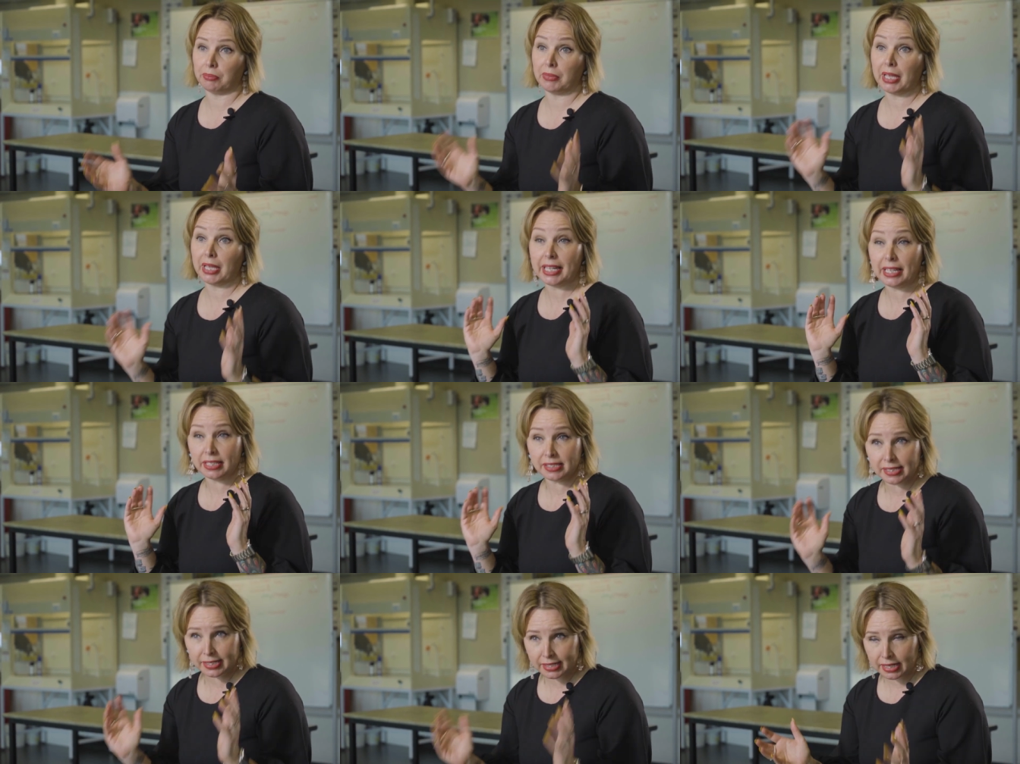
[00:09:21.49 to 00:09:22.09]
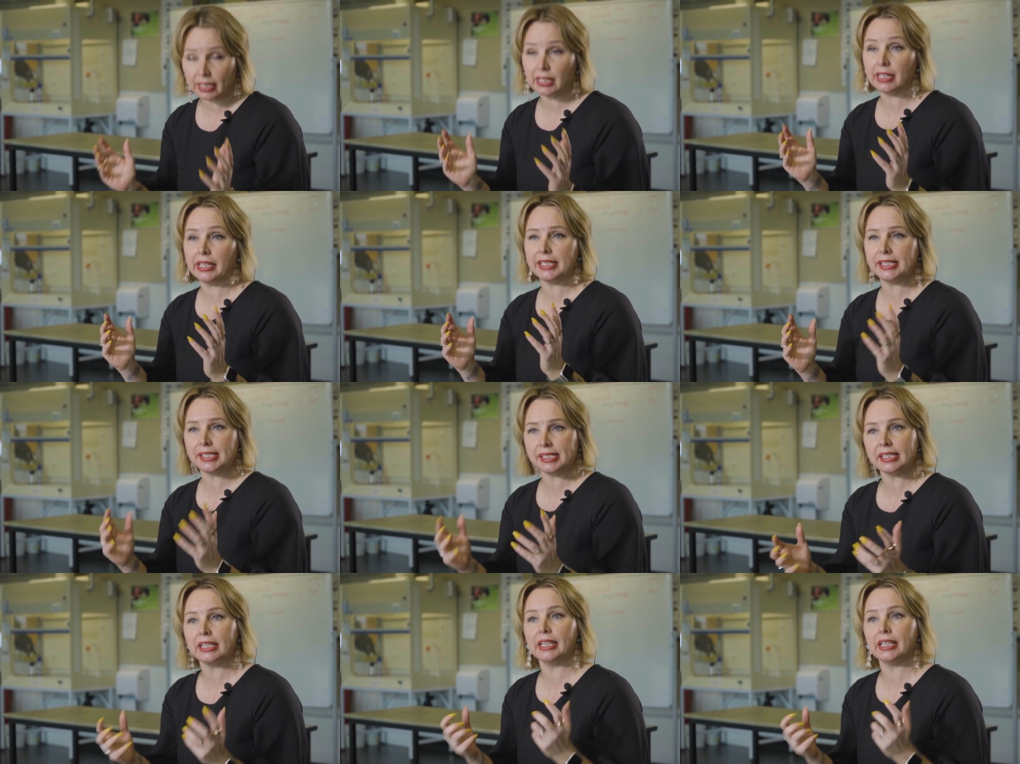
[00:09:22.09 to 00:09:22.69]
They can suddenly
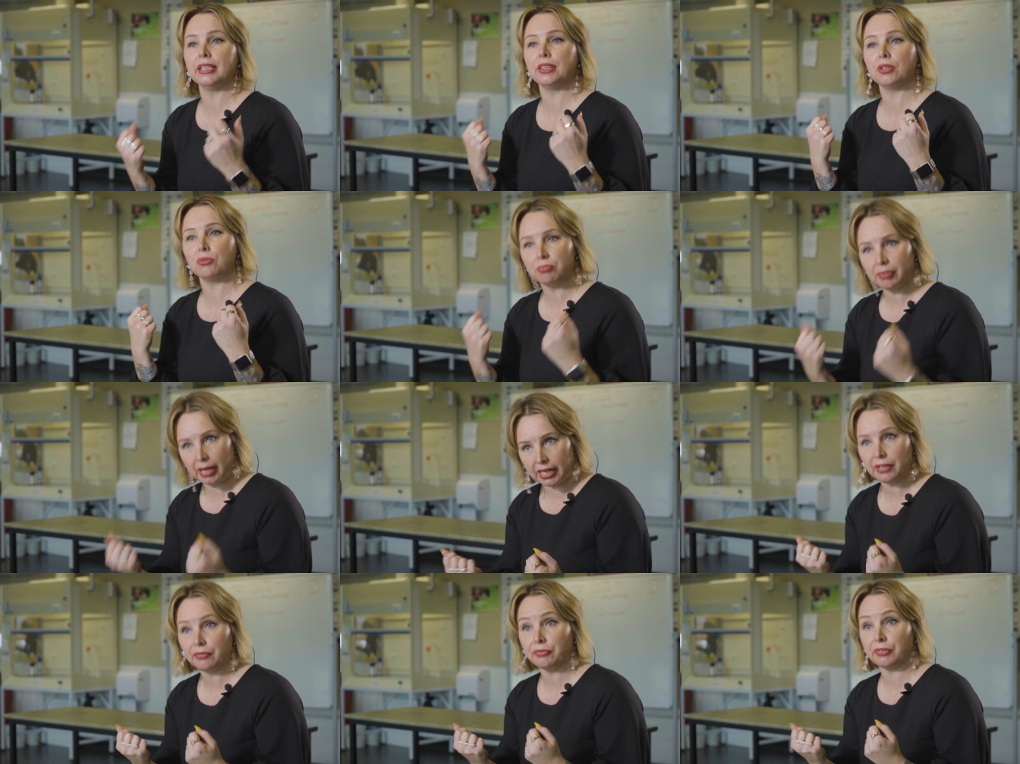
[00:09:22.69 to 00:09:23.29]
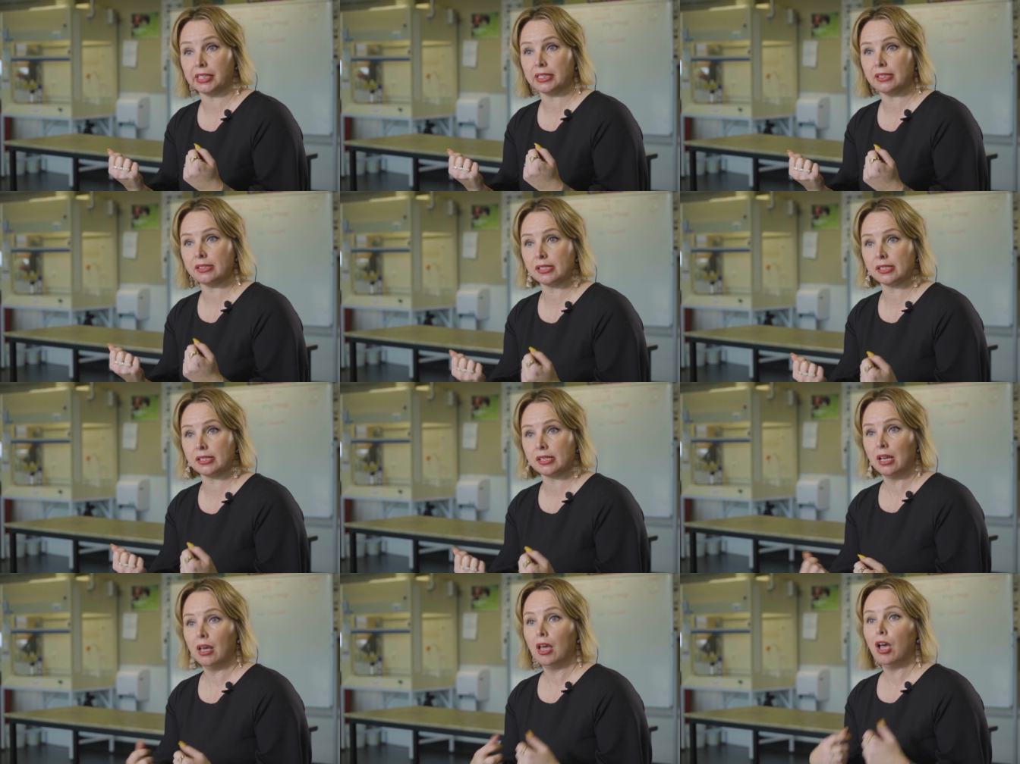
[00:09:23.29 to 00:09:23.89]
see the relevance
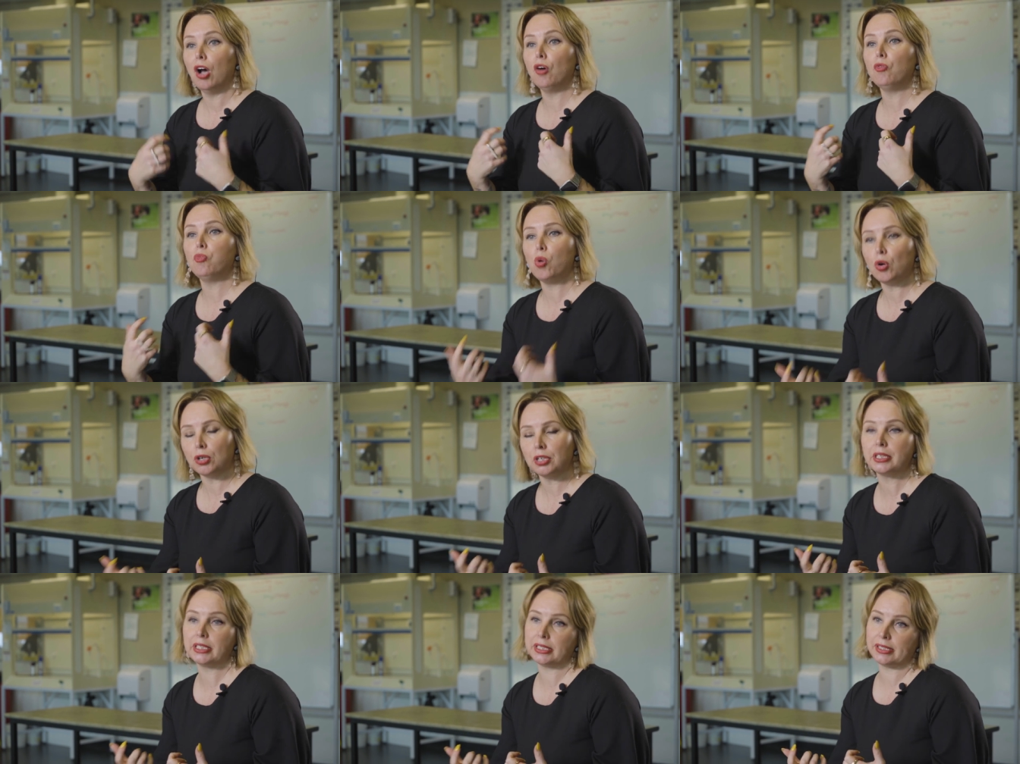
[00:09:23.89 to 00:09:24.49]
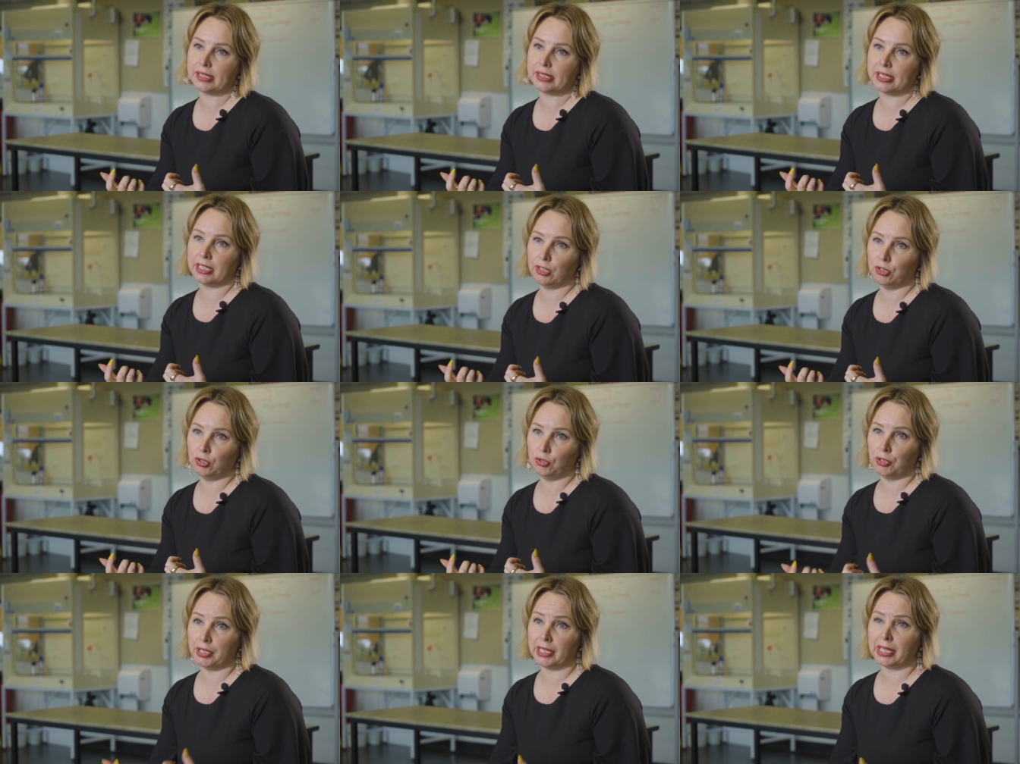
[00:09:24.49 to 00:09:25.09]
of what it is they're
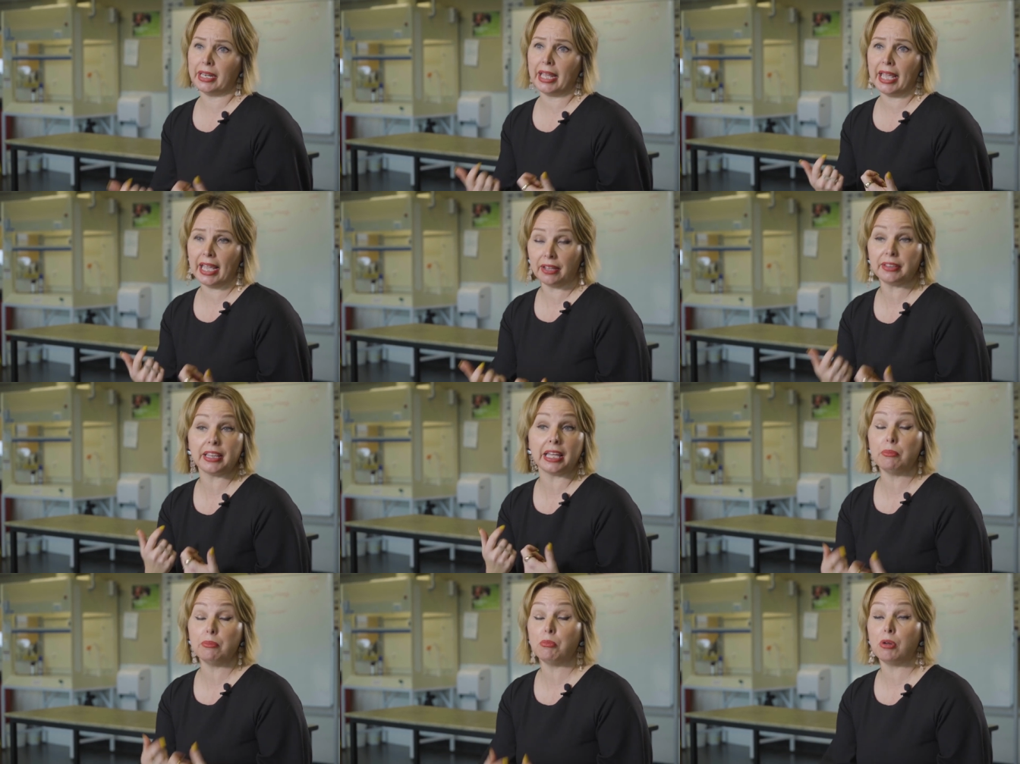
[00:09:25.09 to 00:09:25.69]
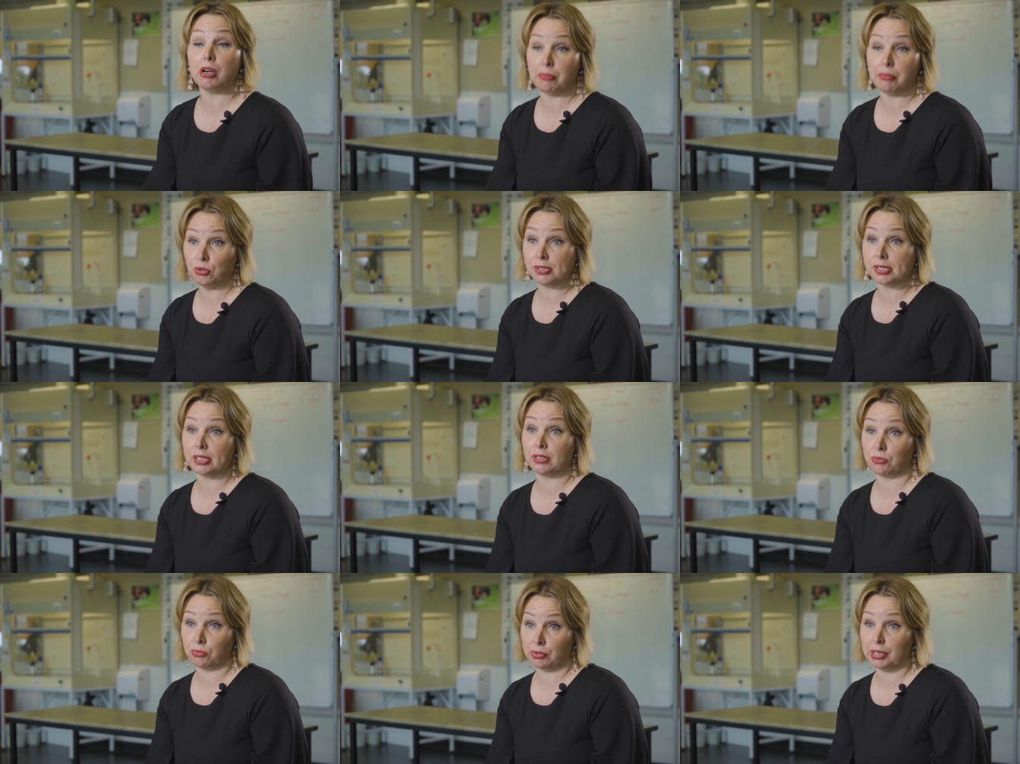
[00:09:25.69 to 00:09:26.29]
learning and how they might use it
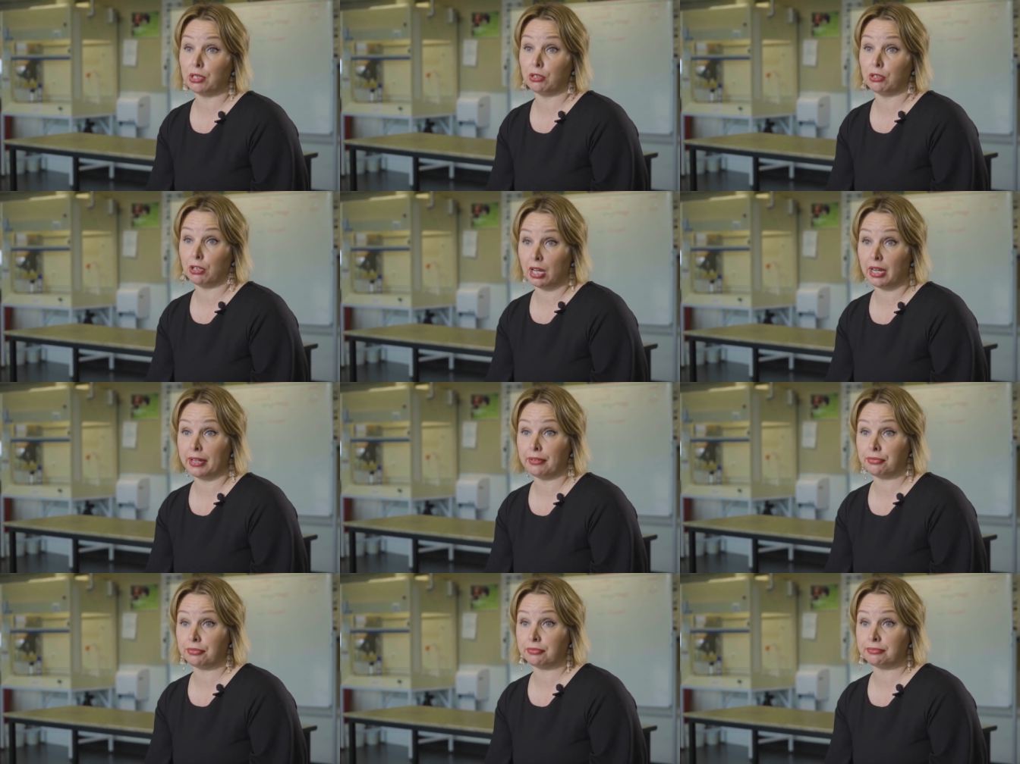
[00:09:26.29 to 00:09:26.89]
in real life.